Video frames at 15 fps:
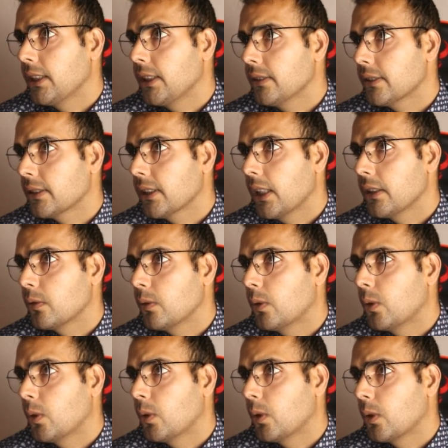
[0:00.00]
Inside
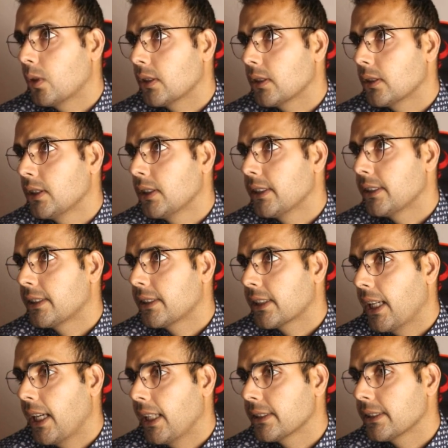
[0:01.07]
our
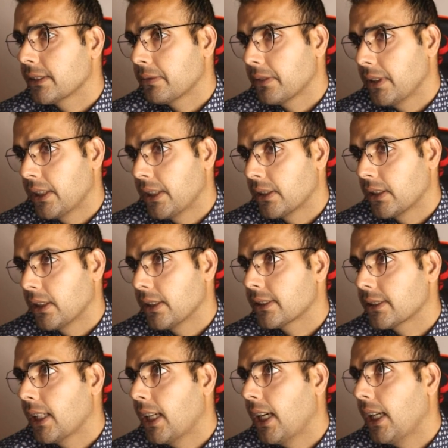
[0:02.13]
transfer
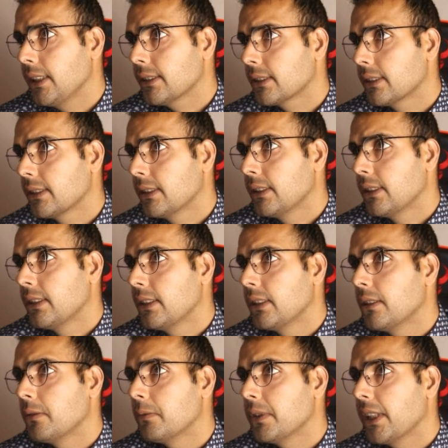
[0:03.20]
slice,
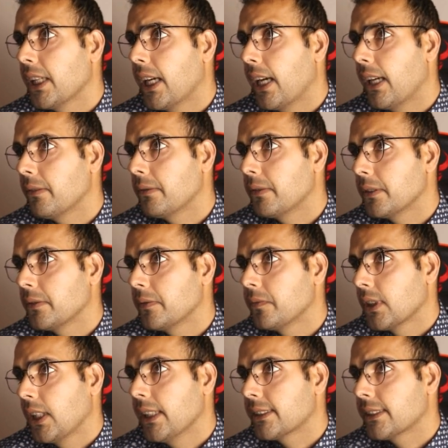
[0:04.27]
we have
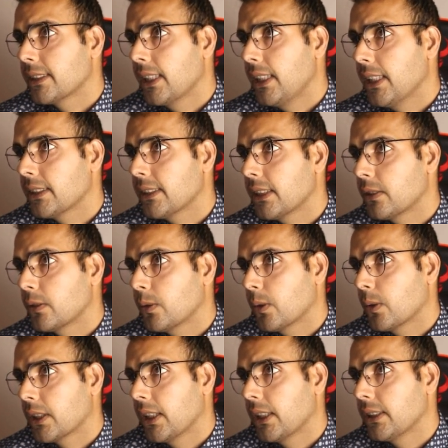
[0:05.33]
a selected
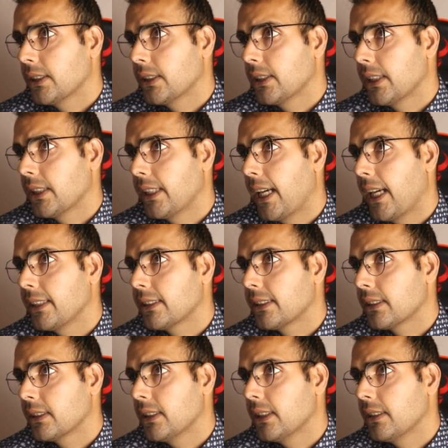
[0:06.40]
token
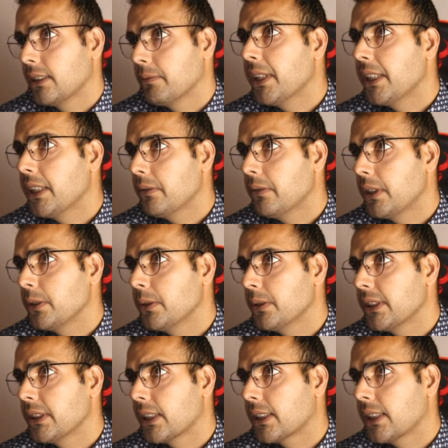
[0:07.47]
that whenever
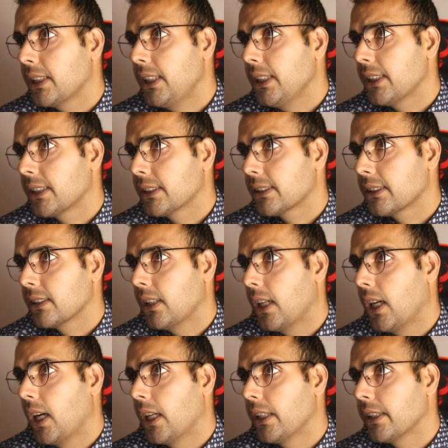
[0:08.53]
user clicks
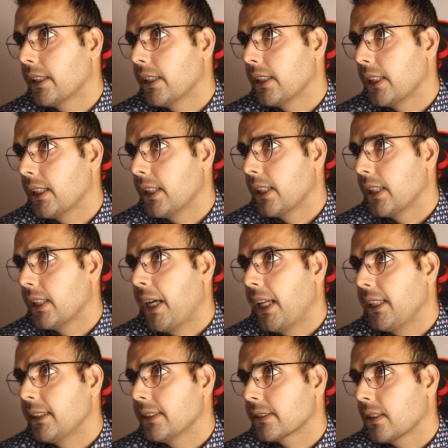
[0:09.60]
on
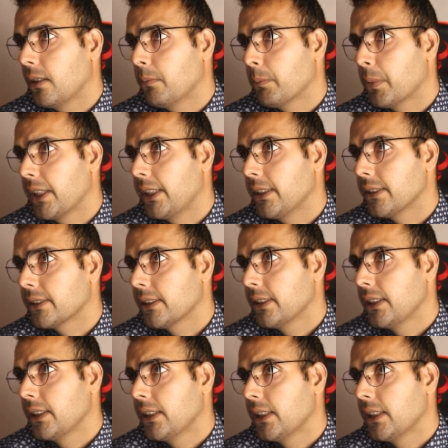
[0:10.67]
balance component,